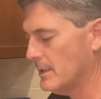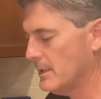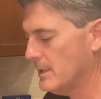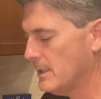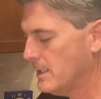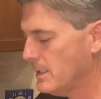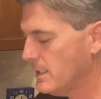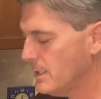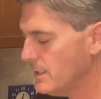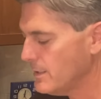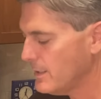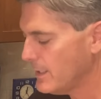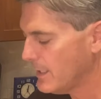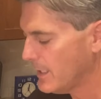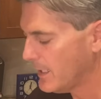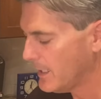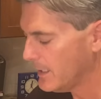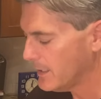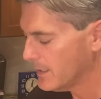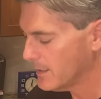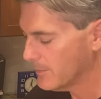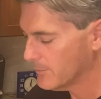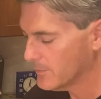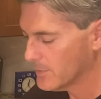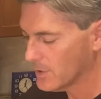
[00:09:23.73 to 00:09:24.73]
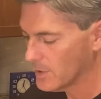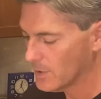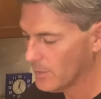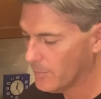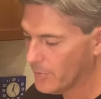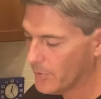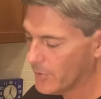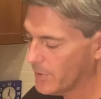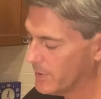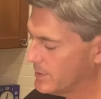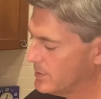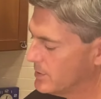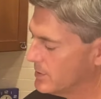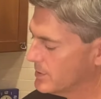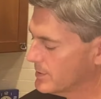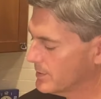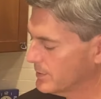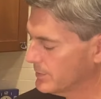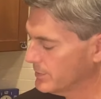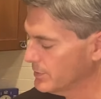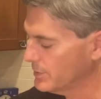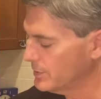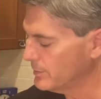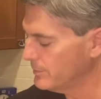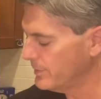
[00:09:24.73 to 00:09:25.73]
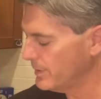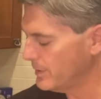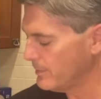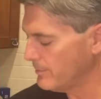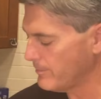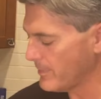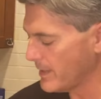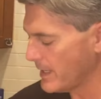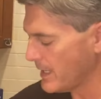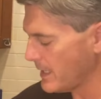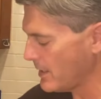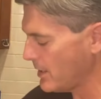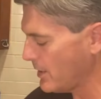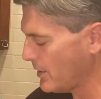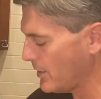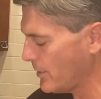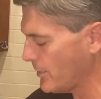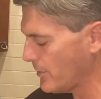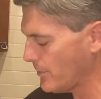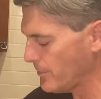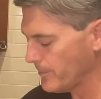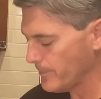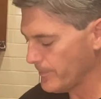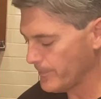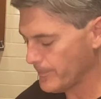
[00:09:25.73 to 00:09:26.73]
In that, I'm going to put just a little bit of mayo.